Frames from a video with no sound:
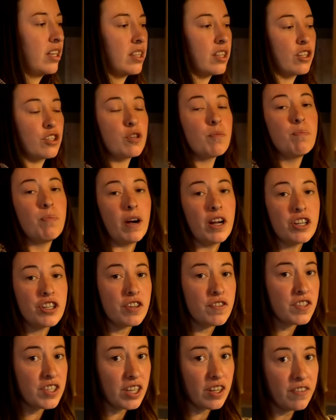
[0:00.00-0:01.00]
There's a bunch
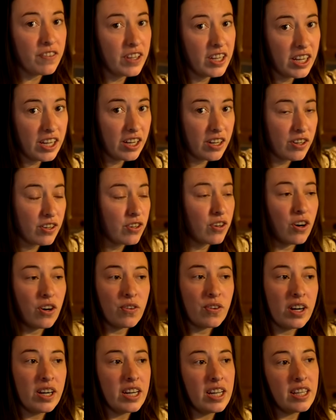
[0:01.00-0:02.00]
of stuff here
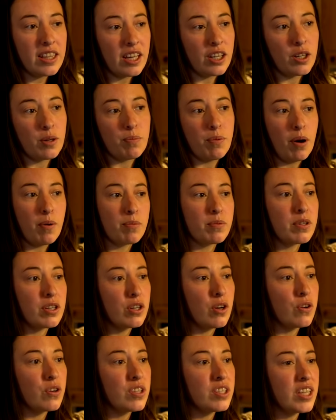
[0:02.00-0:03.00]
already that you're probably
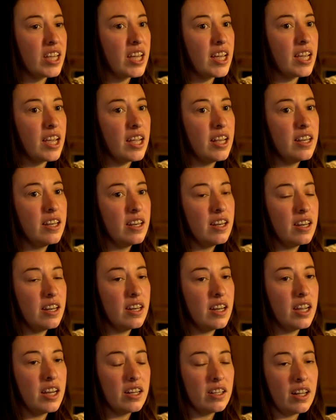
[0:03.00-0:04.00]
noticing. In,
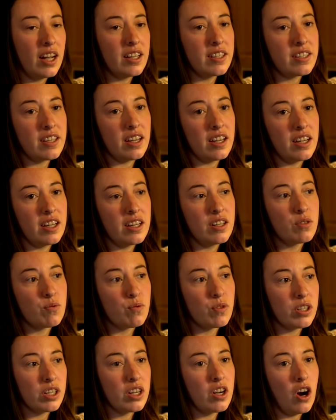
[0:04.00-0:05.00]
in Alaska, it is
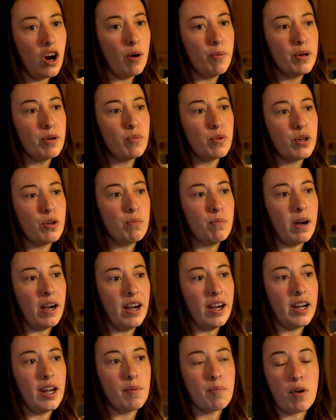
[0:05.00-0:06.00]
really common when you
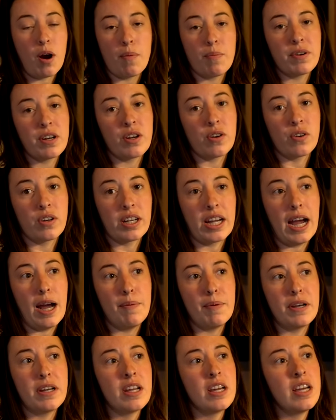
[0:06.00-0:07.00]
buy a property or a
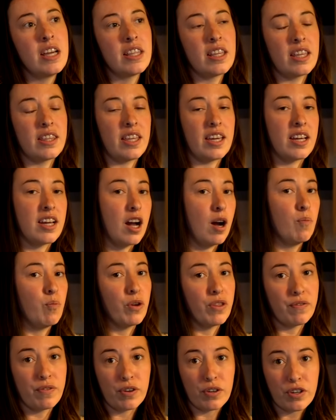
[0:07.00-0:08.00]
cabin that they come
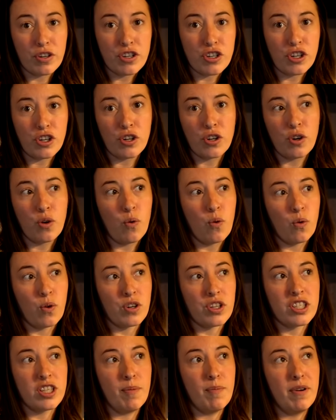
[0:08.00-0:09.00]
with furniture
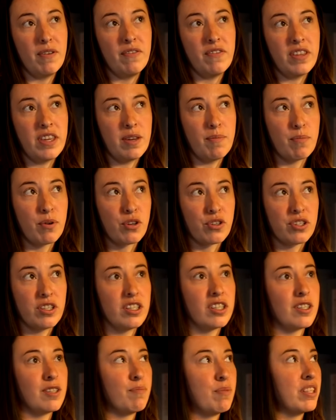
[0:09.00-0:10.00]
or some of the
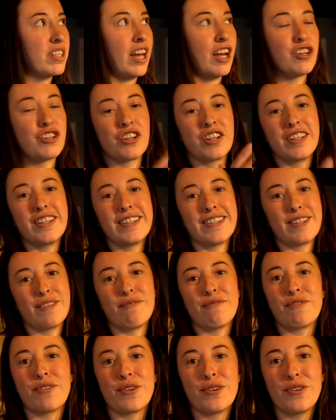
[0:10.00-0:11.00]
person's possessions
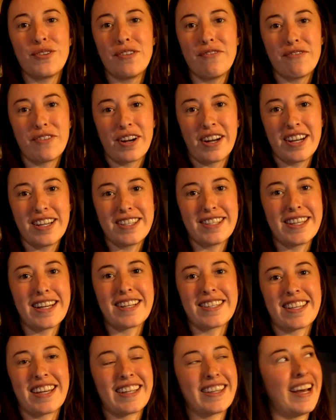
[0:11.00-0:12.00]
and food and various
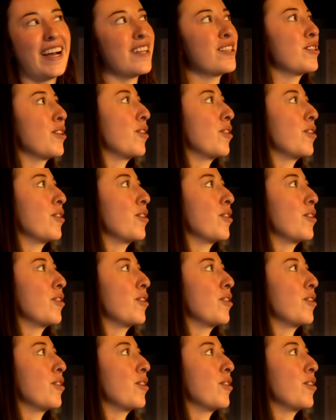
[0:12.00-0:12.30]
things like that.